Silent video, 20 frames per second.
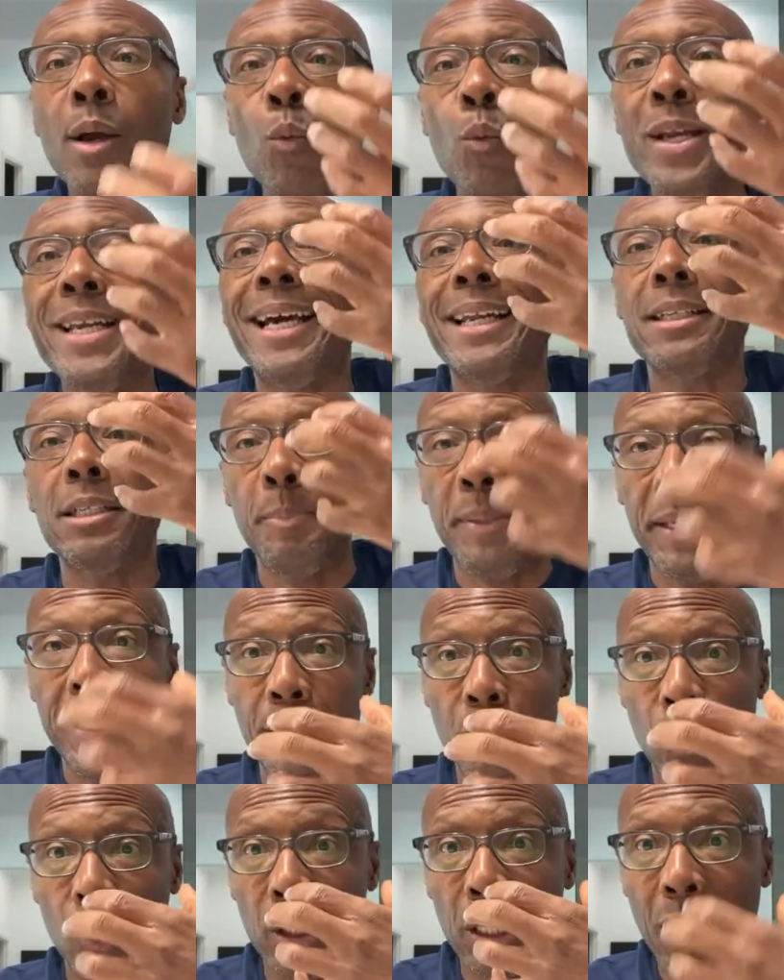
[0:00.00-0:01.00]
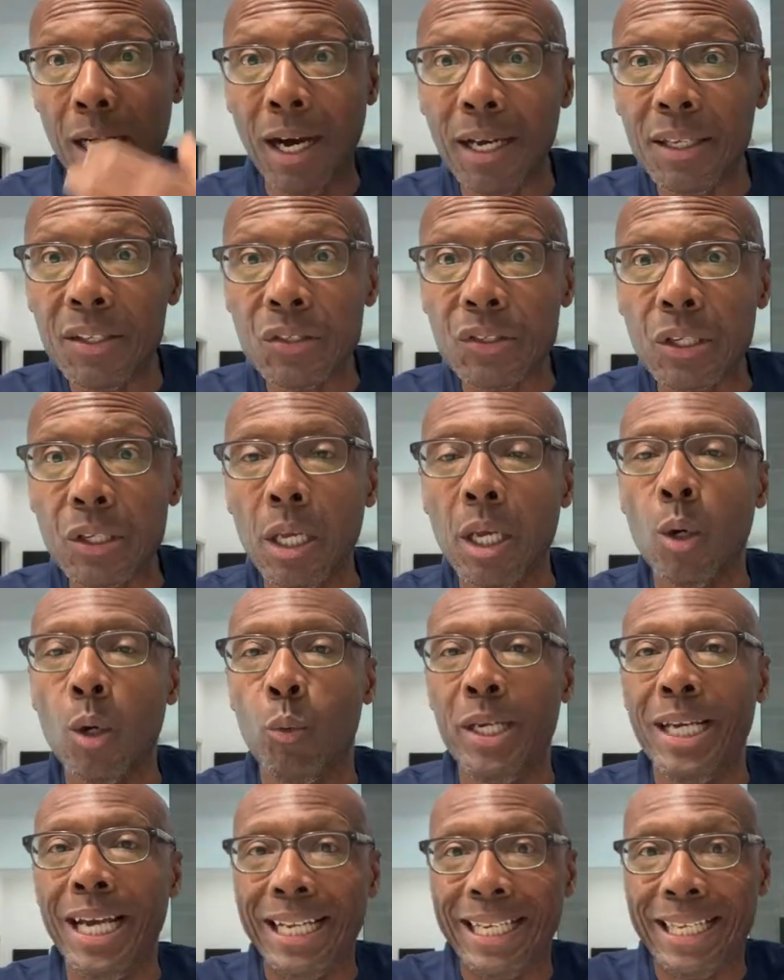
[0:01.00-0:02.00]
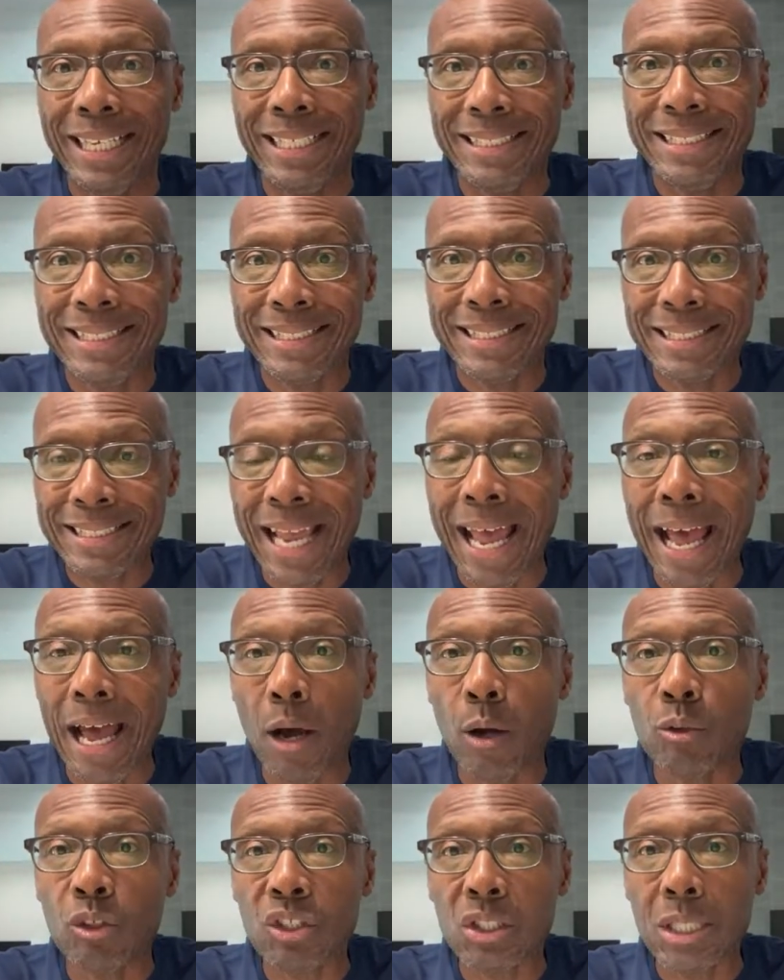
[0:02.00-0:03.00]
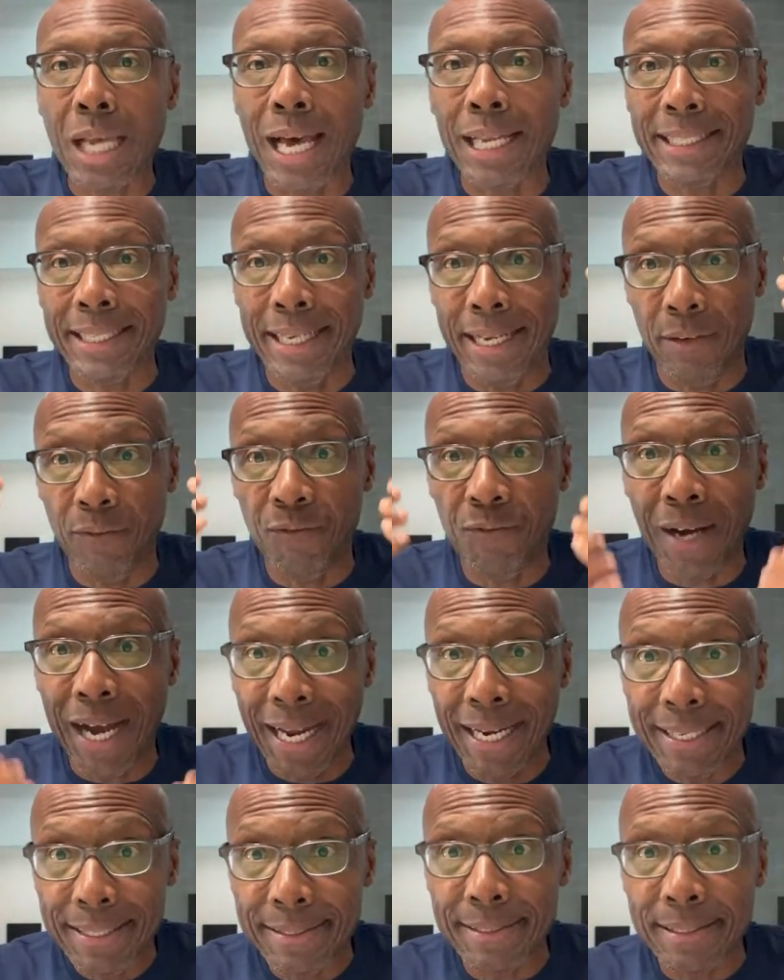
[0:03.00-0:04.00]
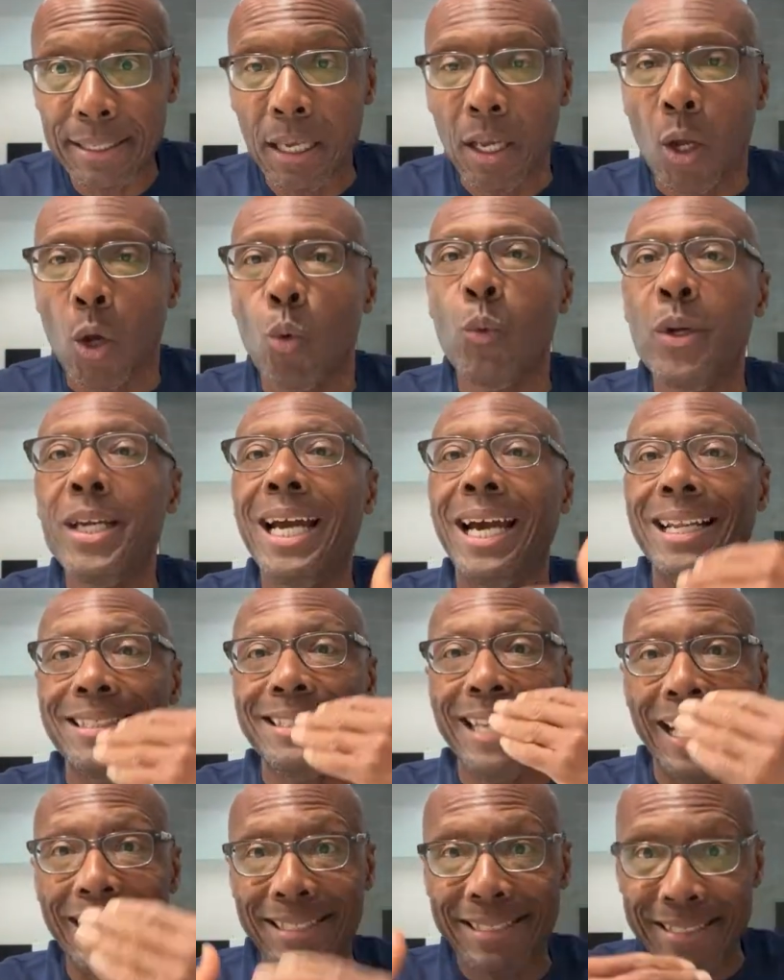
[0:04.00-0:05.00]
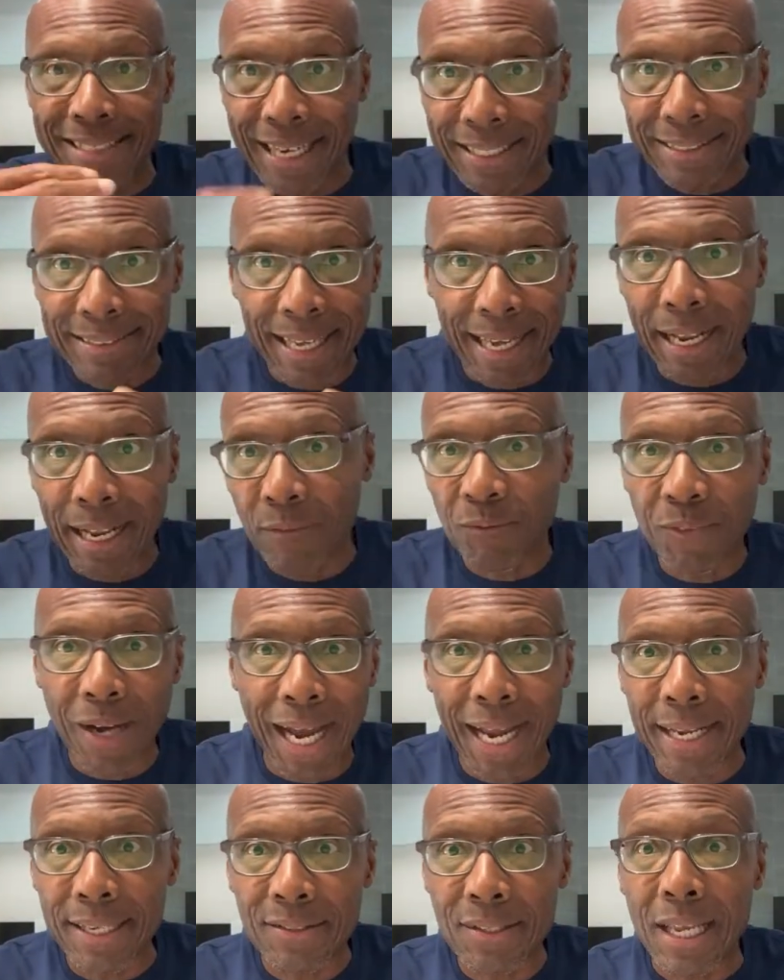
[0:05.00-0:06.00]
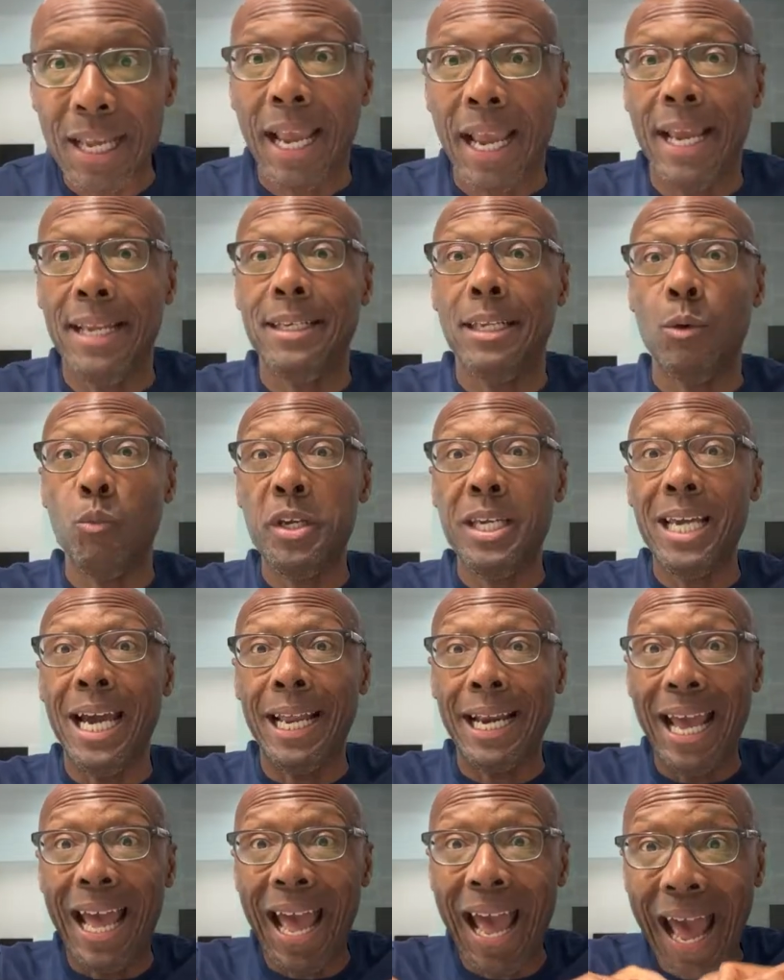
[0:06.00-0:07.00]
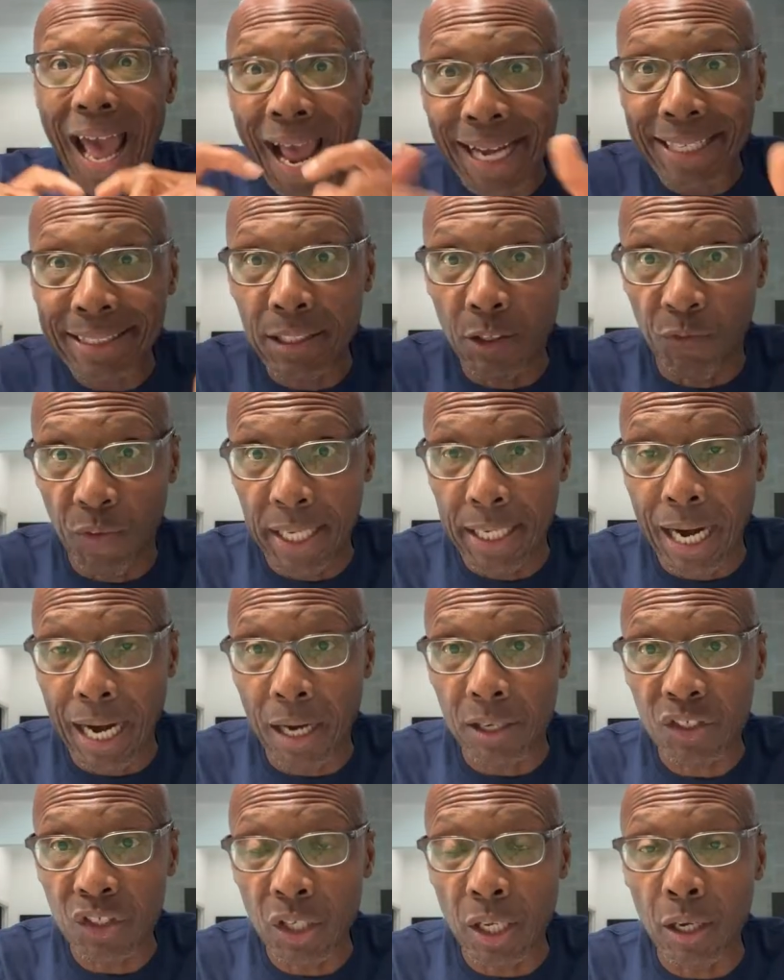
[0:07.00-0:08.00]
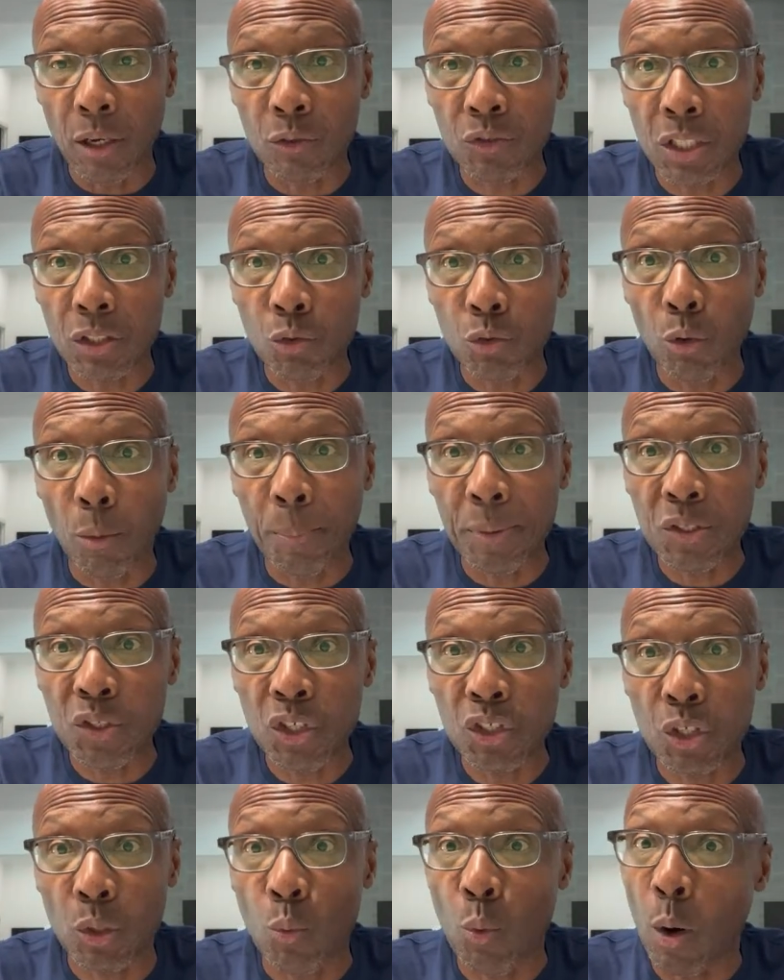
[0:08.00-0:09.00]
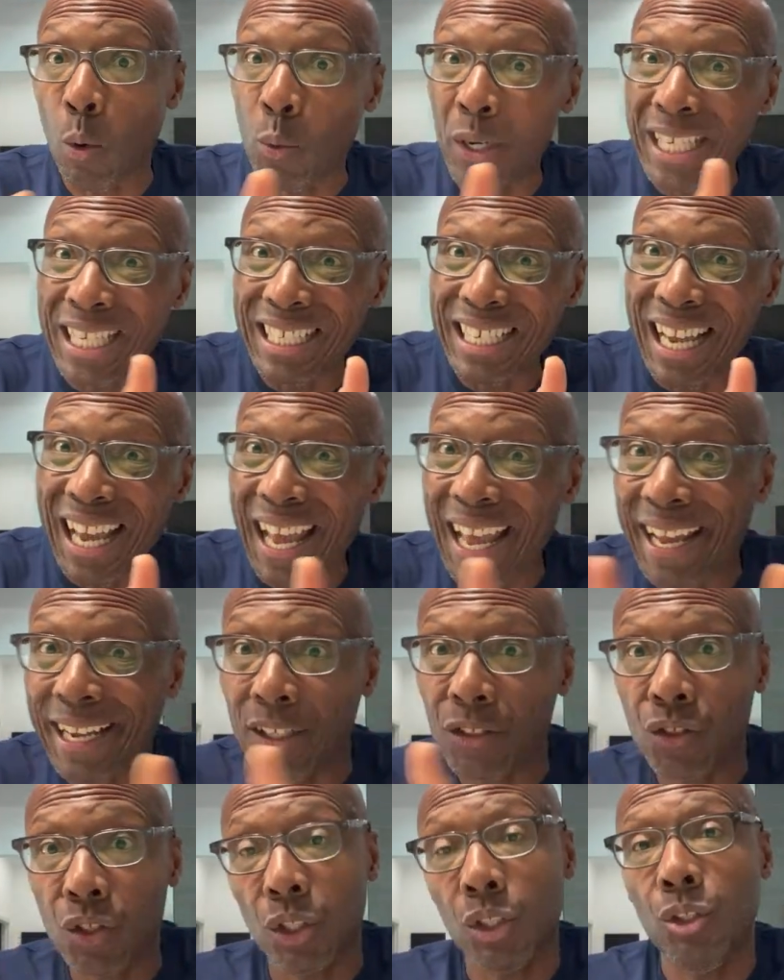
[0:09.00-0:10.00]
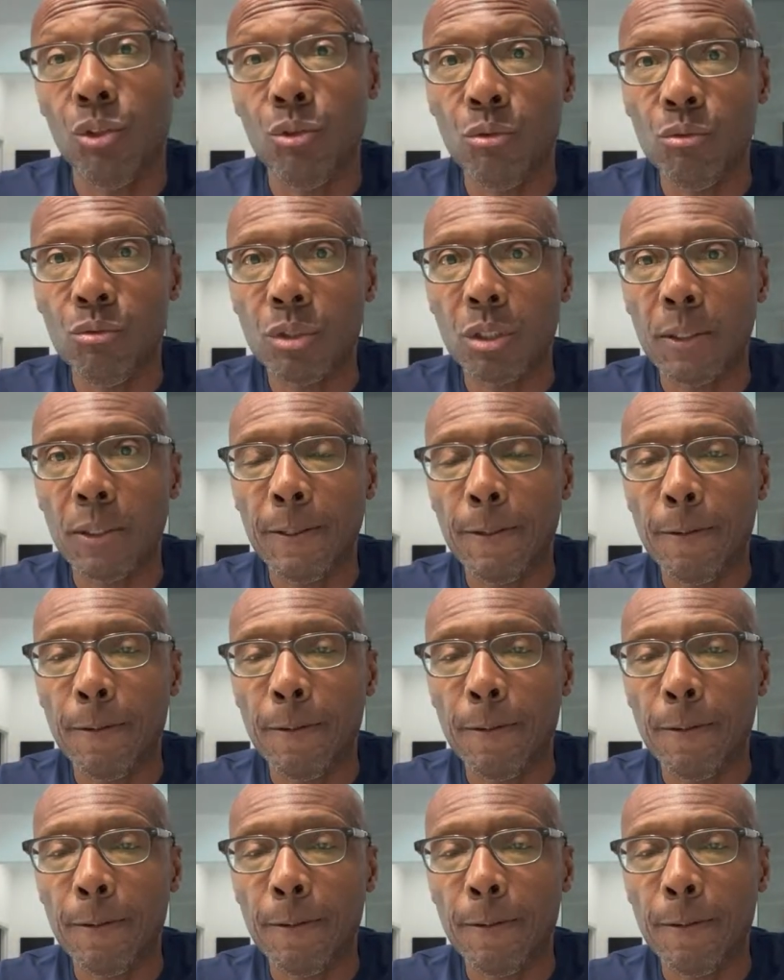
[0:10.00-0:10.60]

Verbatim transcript: We got to depend on us. We got to get sound, solid advice. We got to dissect that advice. And then we got to activate ourselves into a position where we can execute.